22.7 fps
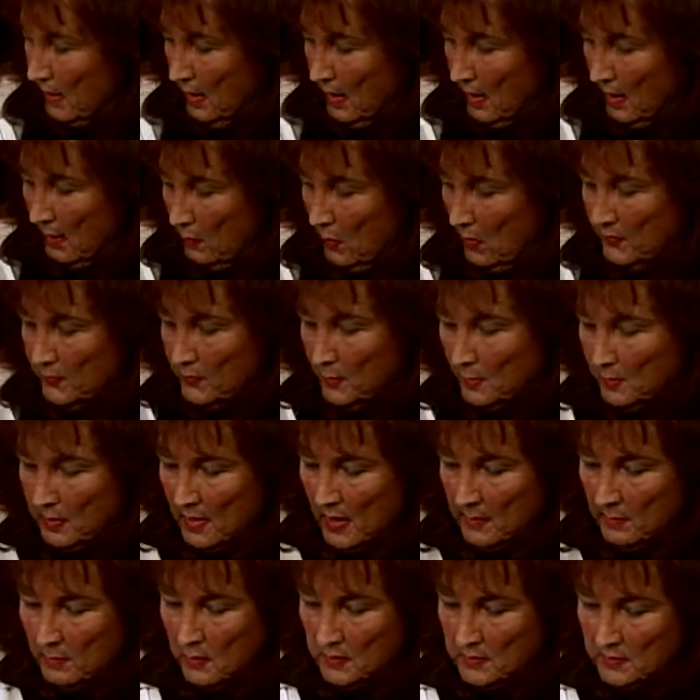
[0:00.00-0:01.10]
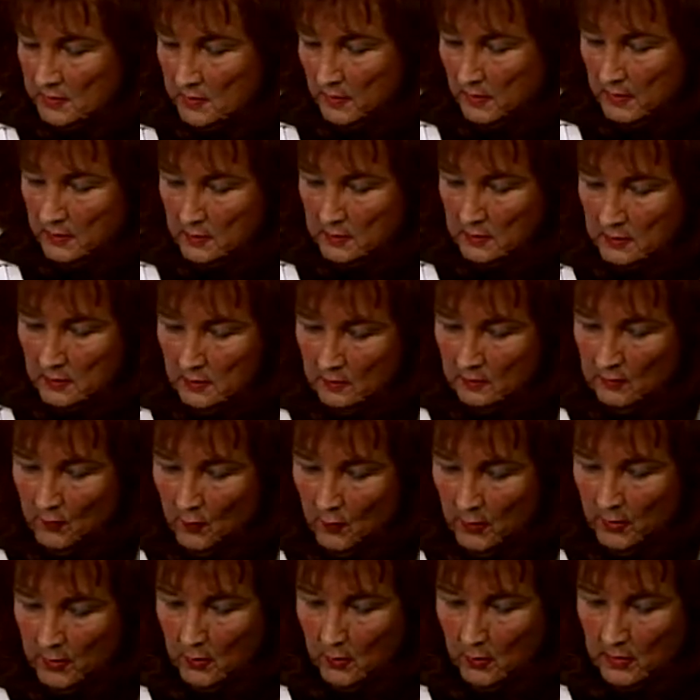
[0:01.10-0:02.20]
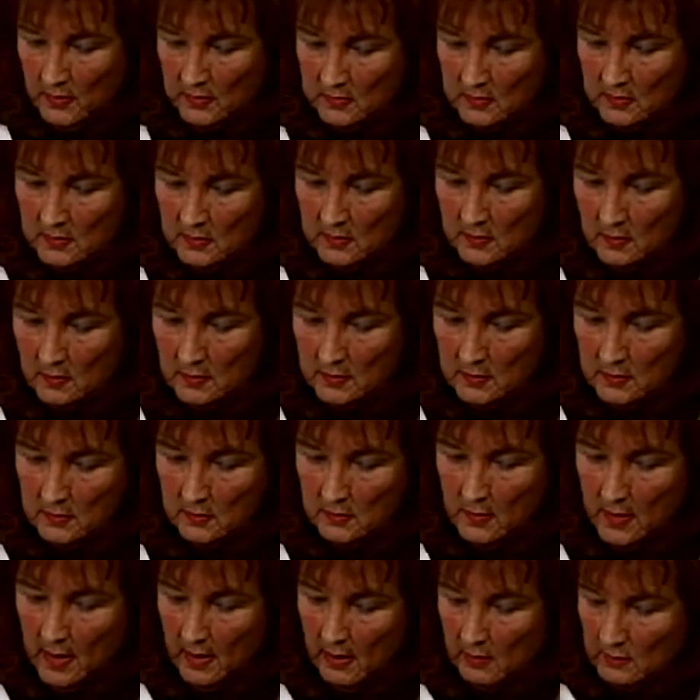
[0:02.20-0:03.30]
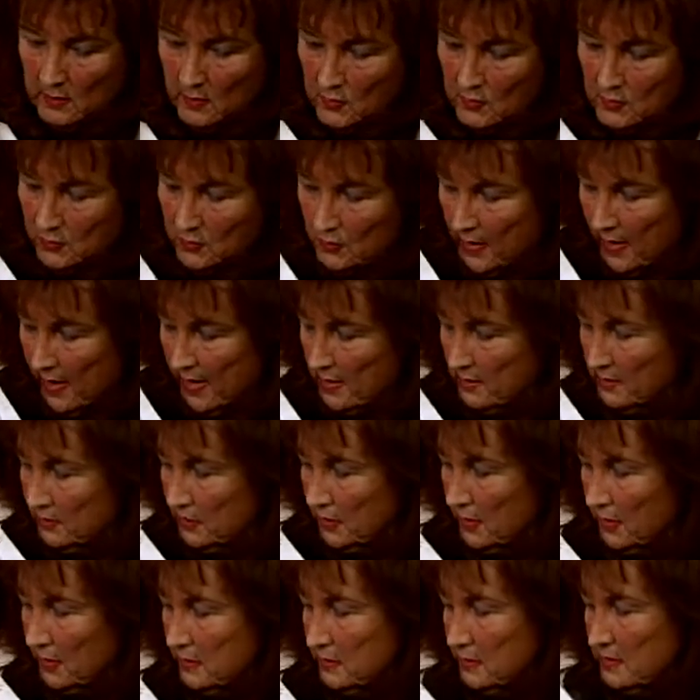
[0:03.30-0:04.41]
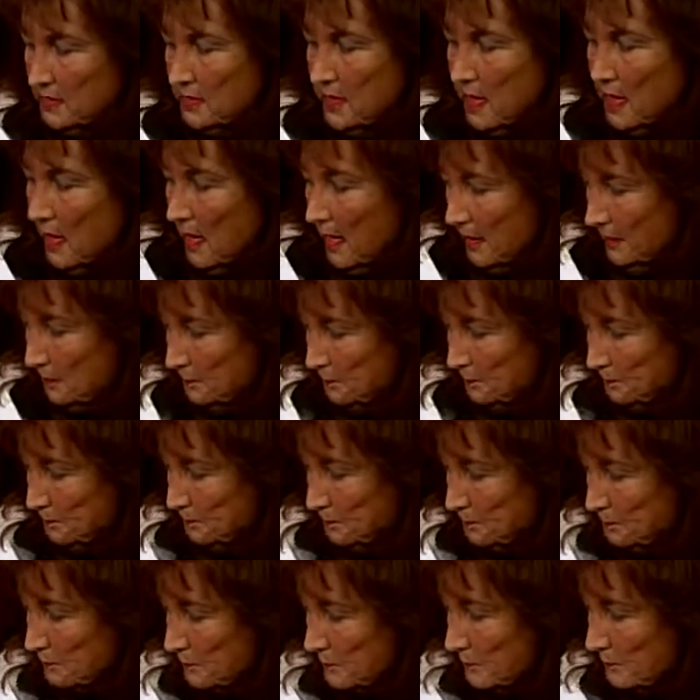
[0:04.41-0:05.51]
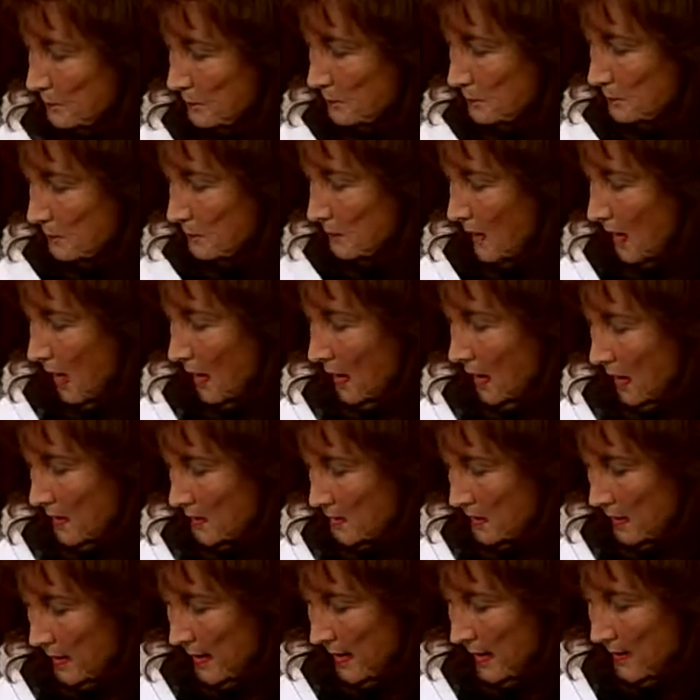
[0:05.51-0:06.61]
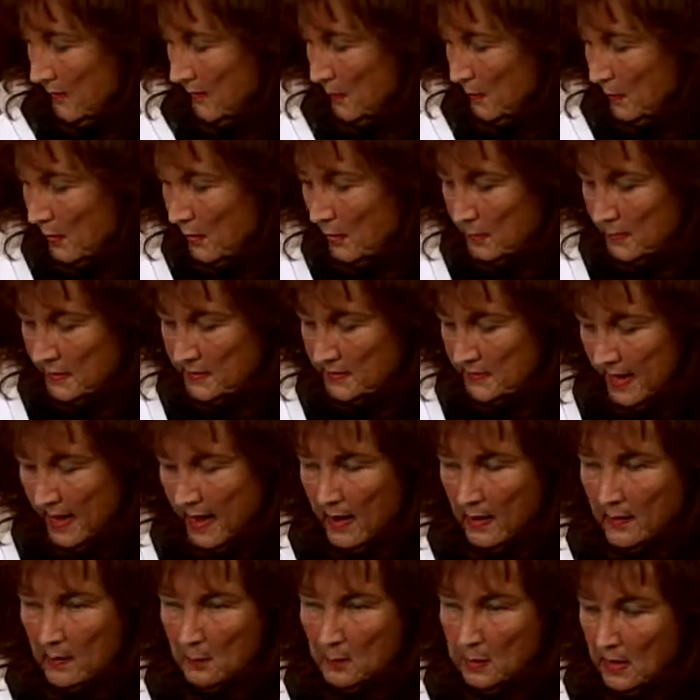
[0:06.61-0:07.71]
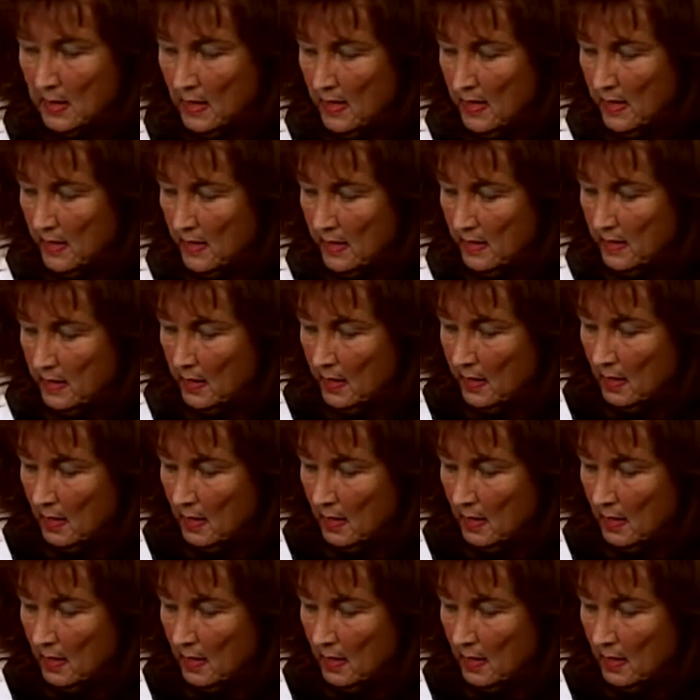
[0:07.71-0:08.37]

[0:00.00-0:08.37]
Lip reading: And what your playbook's going to do for you is it's going to have your strategy inside. It's going to have the purpose, how to play,